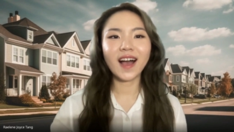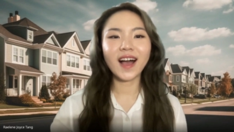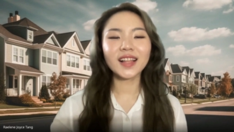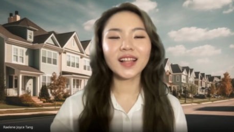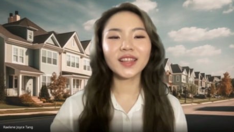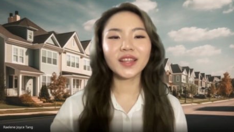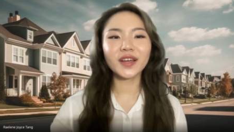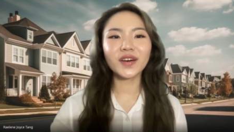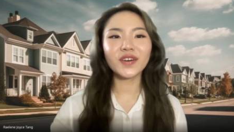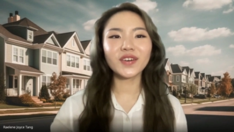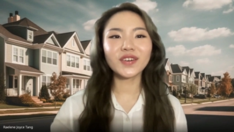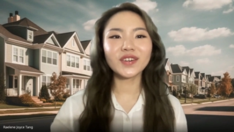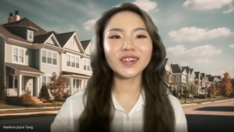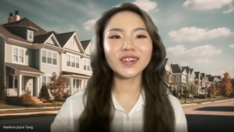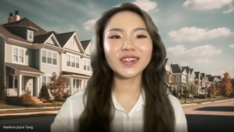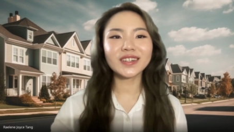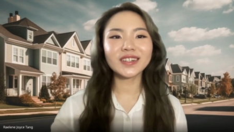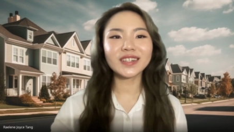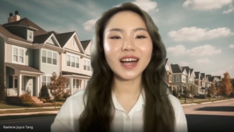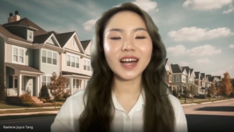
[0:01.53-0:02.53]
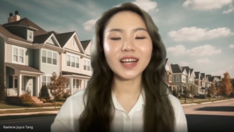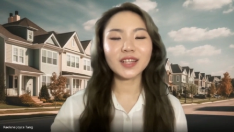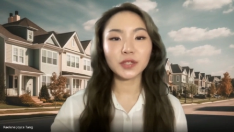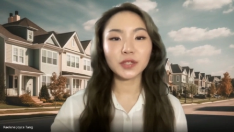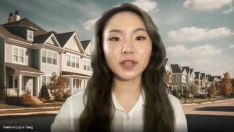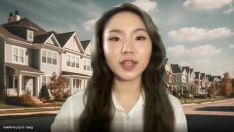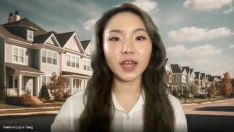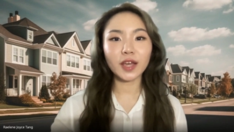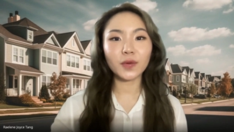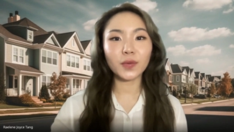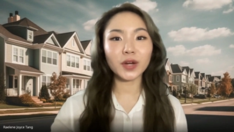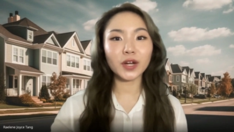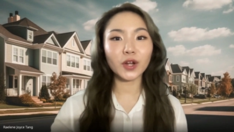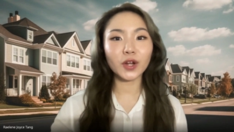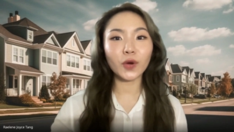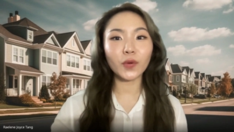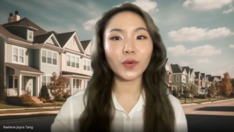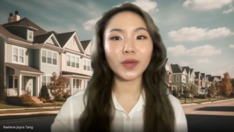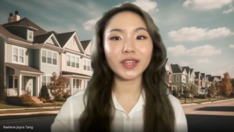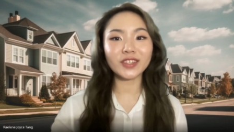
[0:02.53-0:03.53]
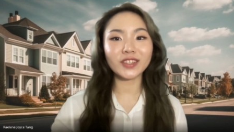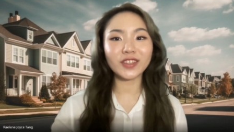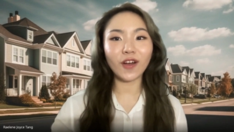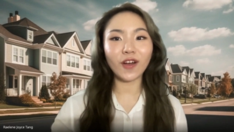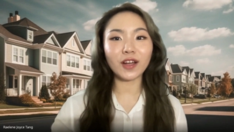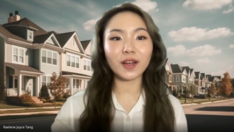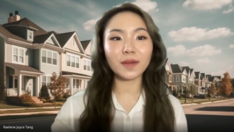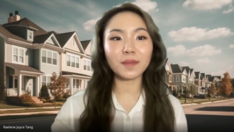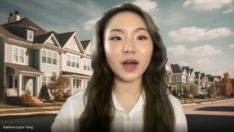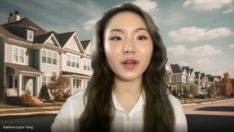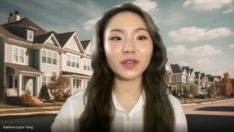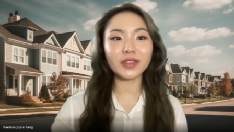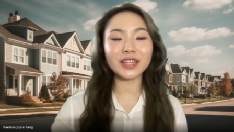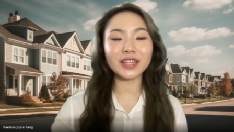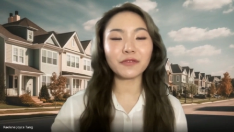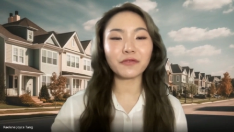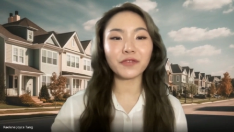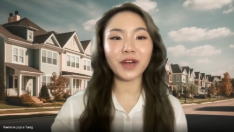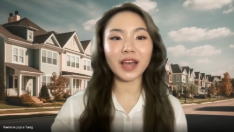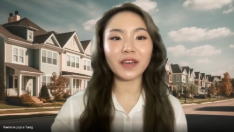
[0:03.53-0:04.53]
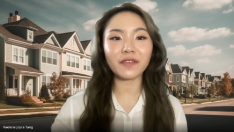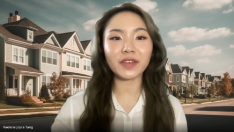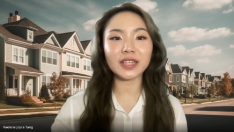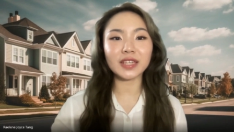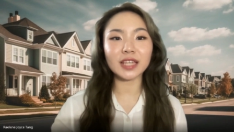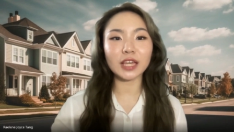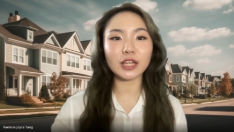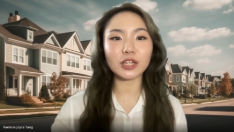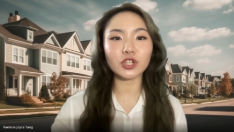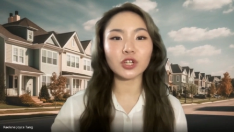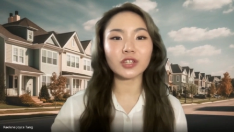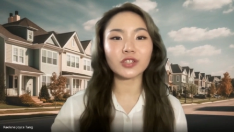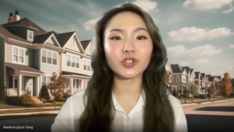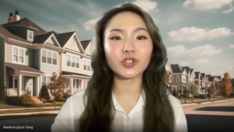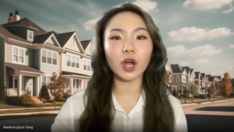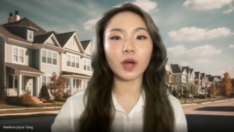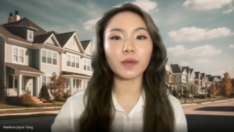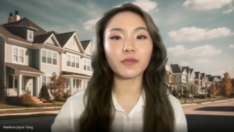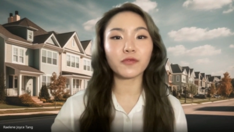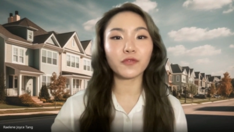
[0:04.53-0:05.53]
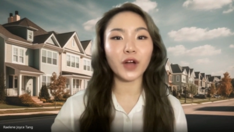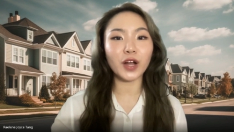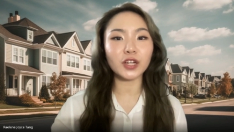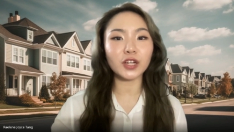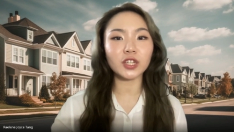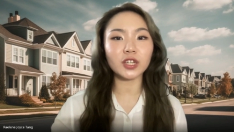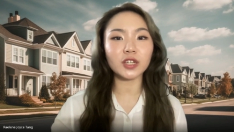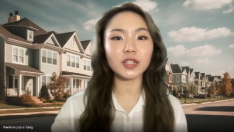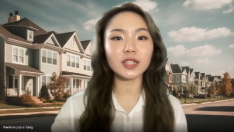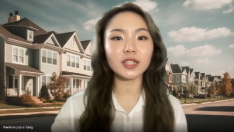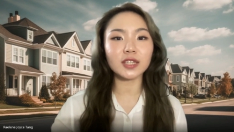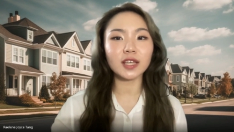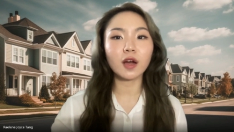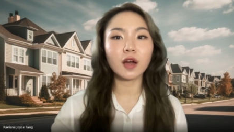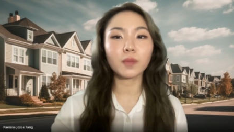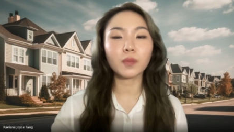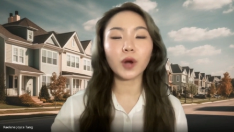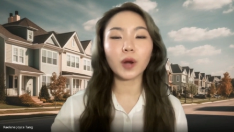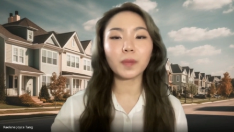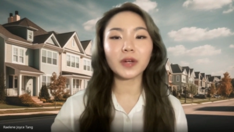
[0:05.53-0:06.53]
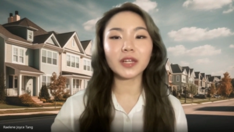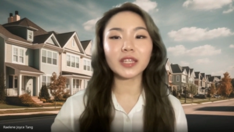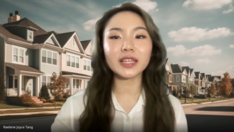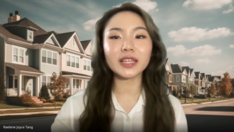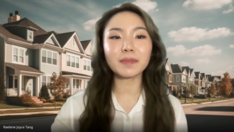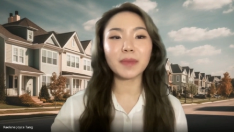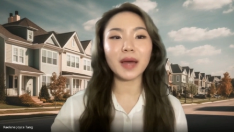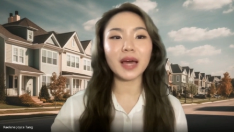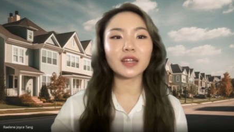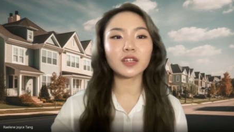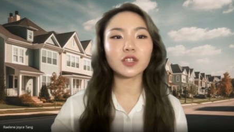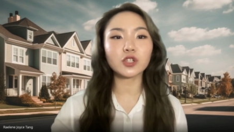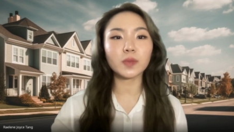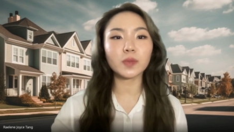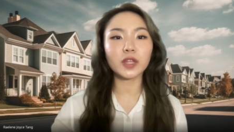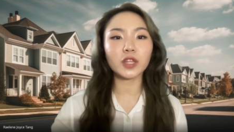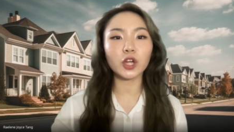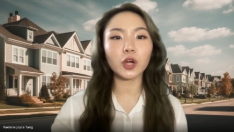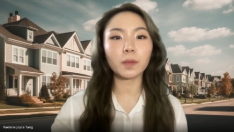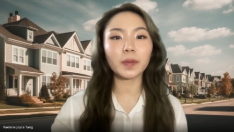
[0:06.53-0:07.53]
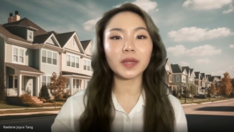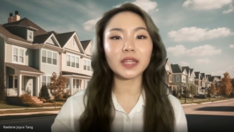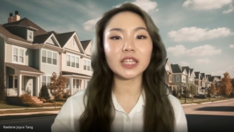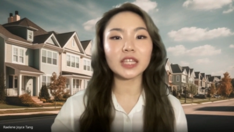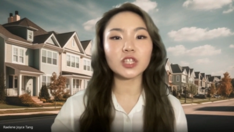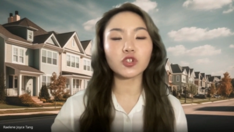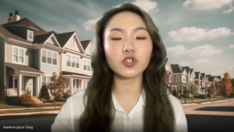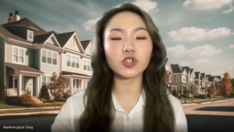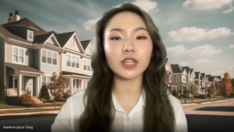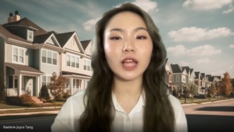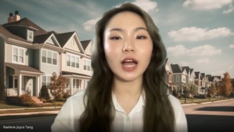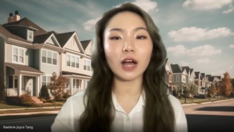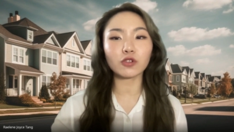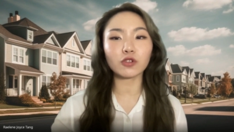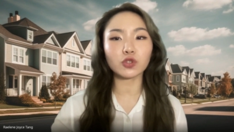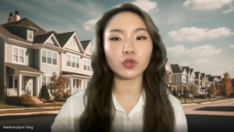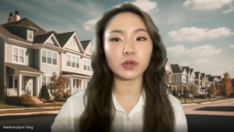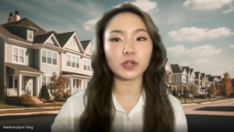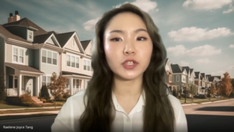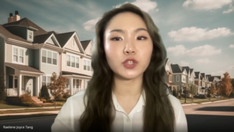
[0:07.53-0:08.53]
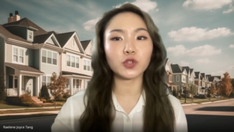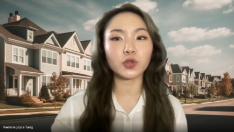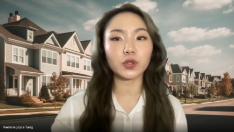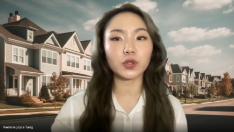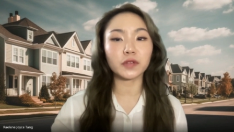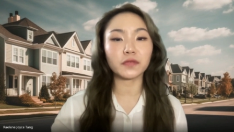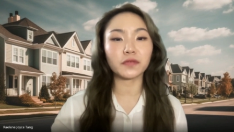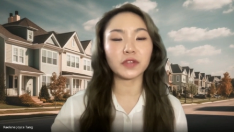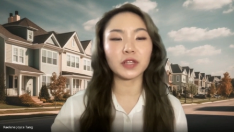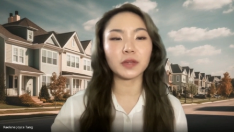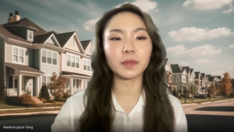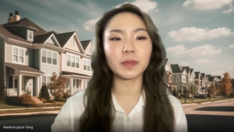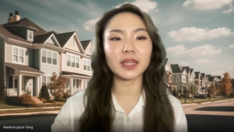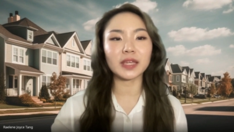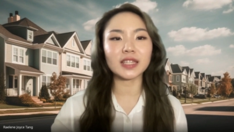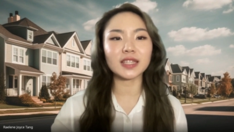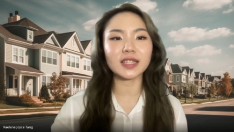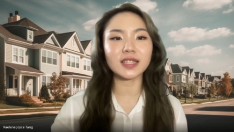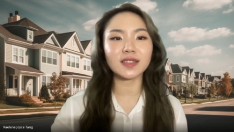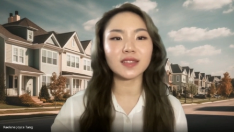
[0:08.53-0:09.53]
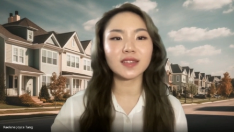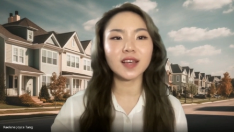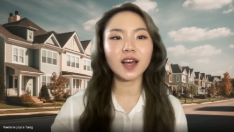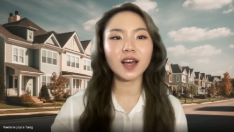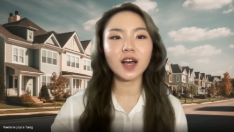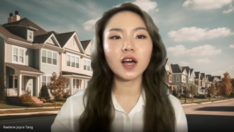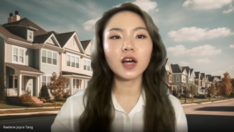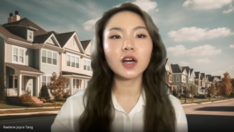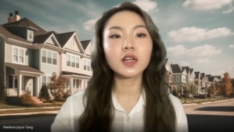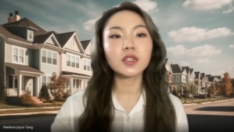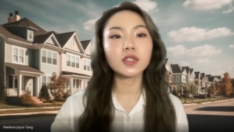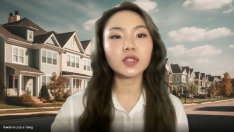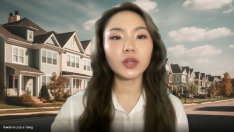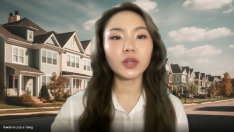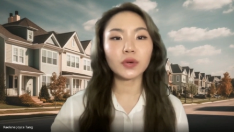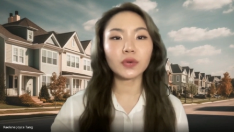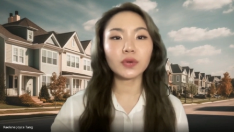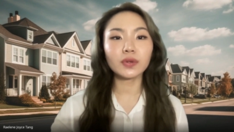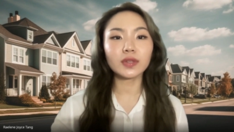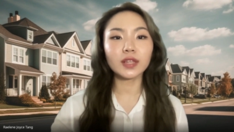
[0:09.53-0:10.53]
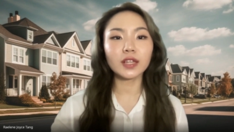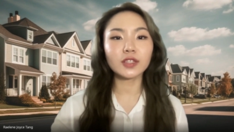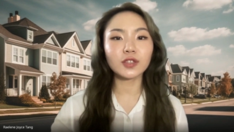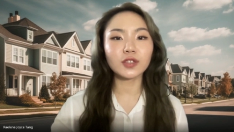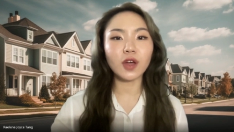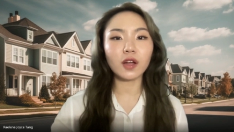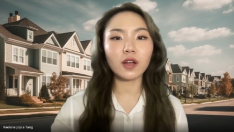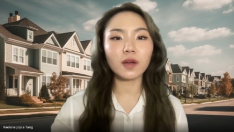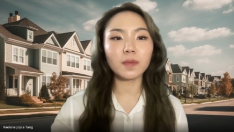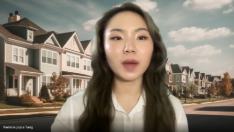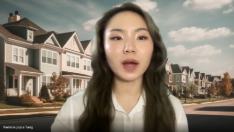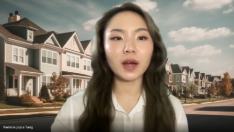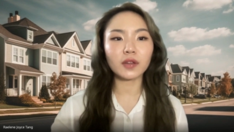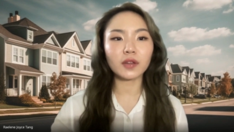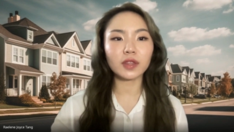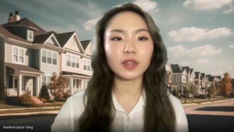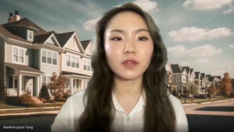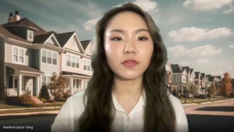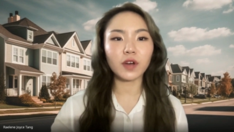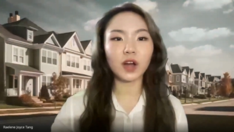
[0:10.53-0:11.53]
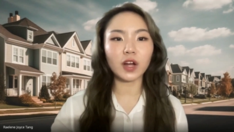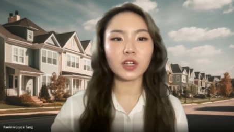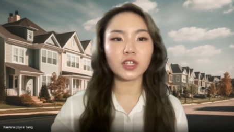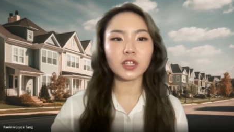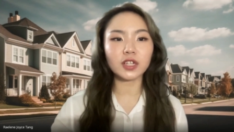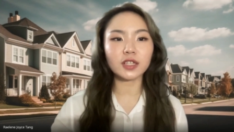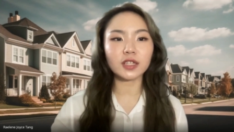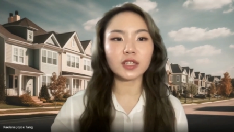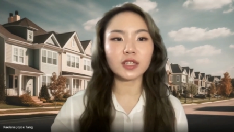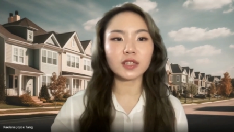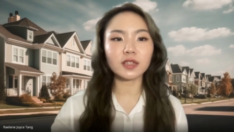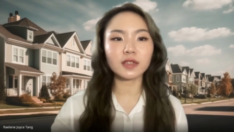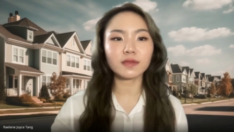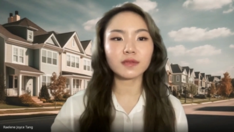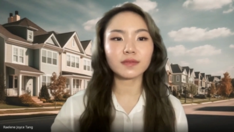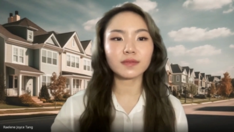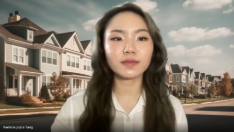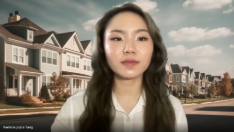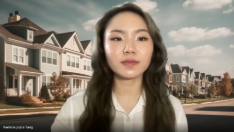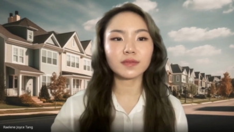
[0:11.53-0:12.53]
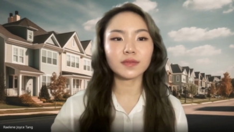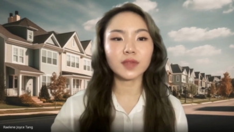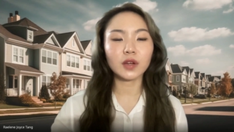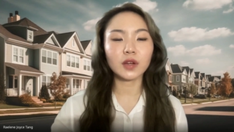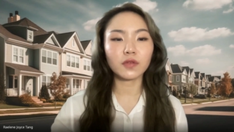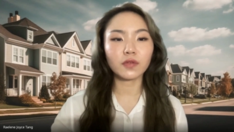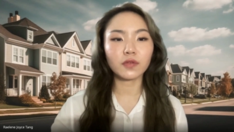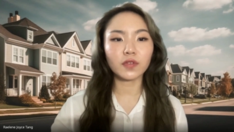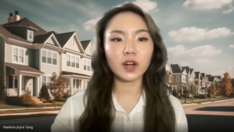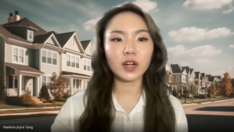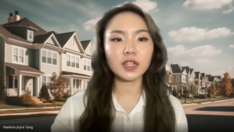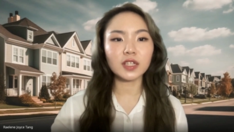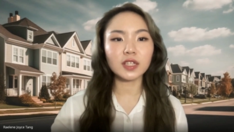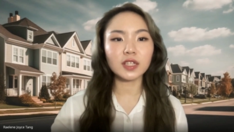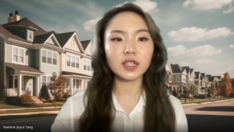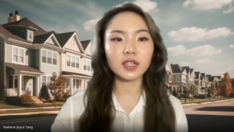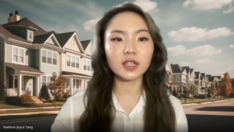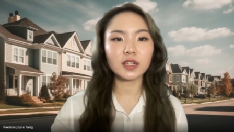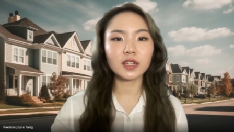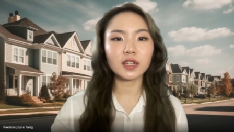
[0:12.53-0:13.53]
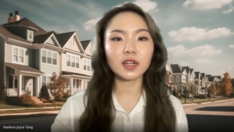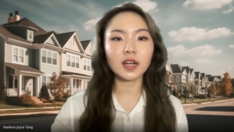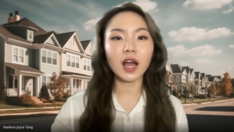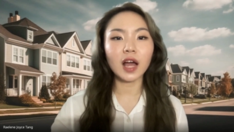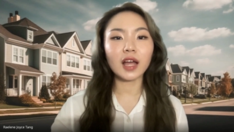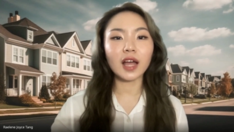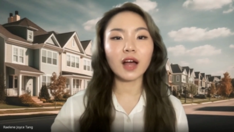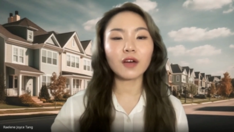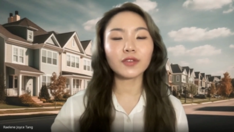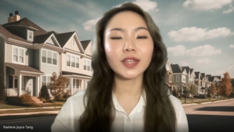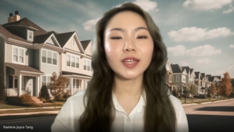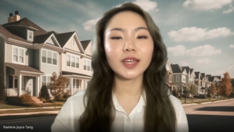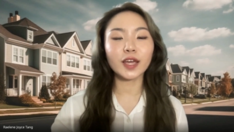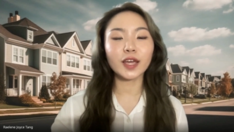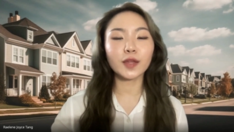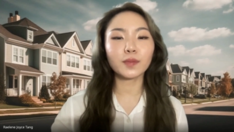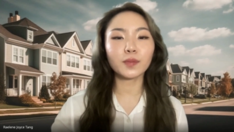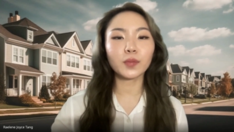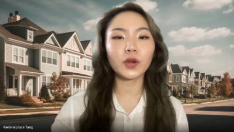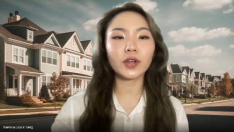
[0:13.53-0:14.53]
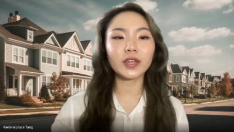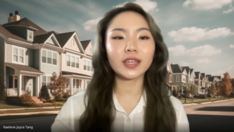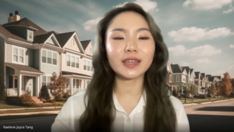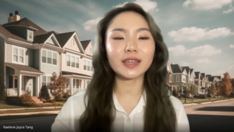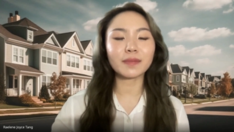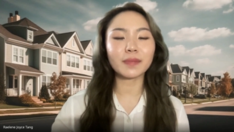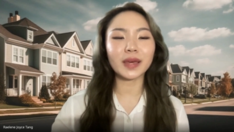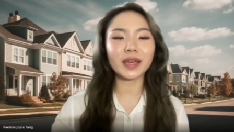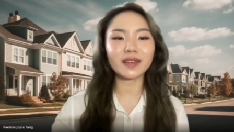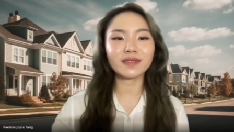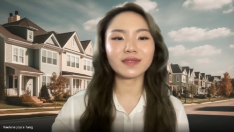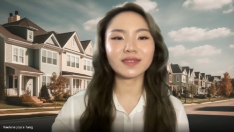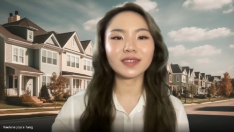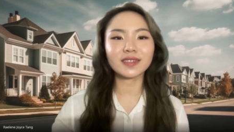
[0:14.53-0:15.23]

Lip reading: Hello. Today we're going to talk about the five essential job functions property management companies should outsource to the Philippines. So let's talk about the functions. First, accounting and bookkeeping.